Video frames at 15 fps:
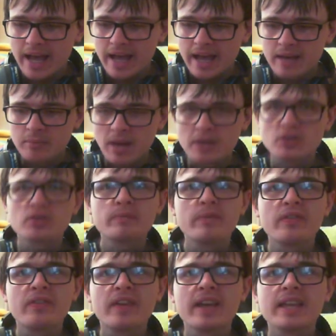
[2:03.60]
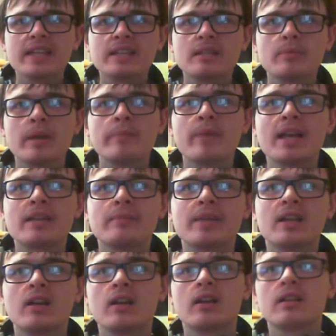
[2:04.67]
I just prefer this a bit better
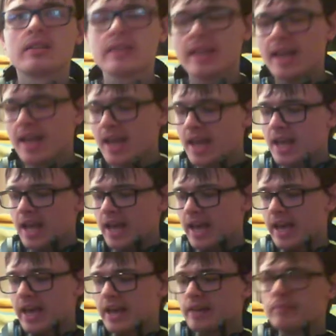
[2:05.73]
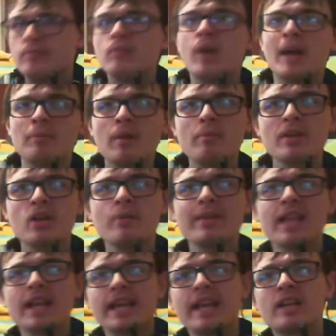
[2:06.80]
because I'm not becoming
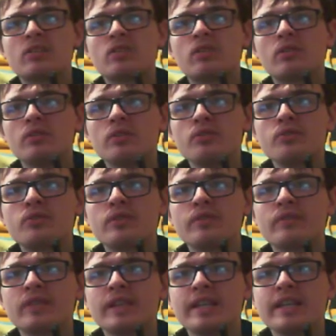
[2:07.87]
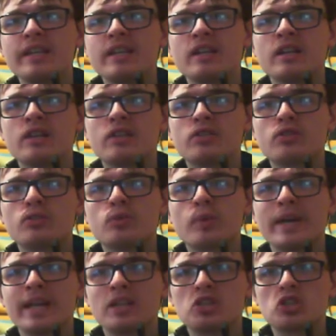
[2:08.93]
like exclusively
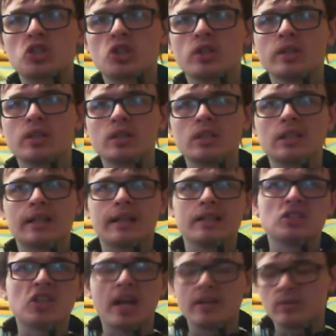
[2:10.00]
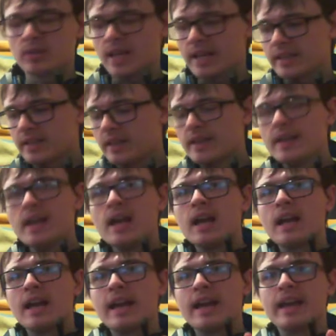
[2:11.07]
Switch channel. Like,
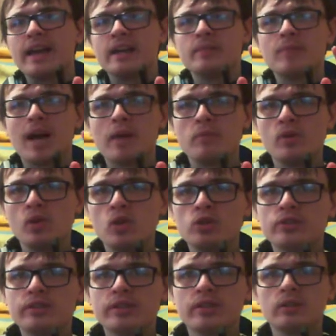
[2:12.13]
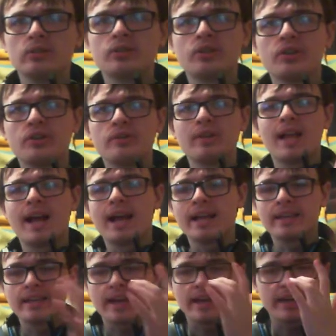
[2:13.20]
I will still do
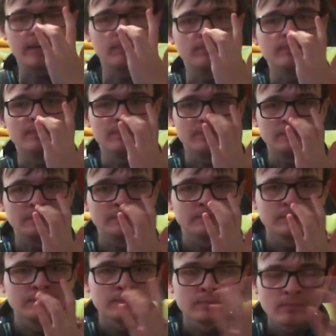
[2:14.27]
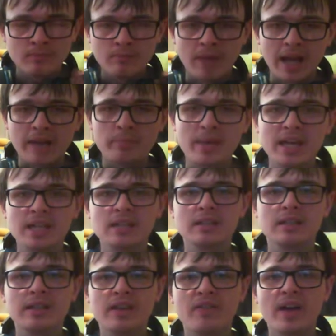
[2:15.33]
like my opinion,
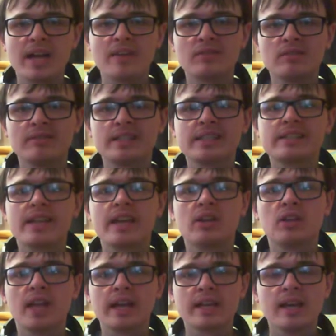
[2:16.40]
if I have something to say on like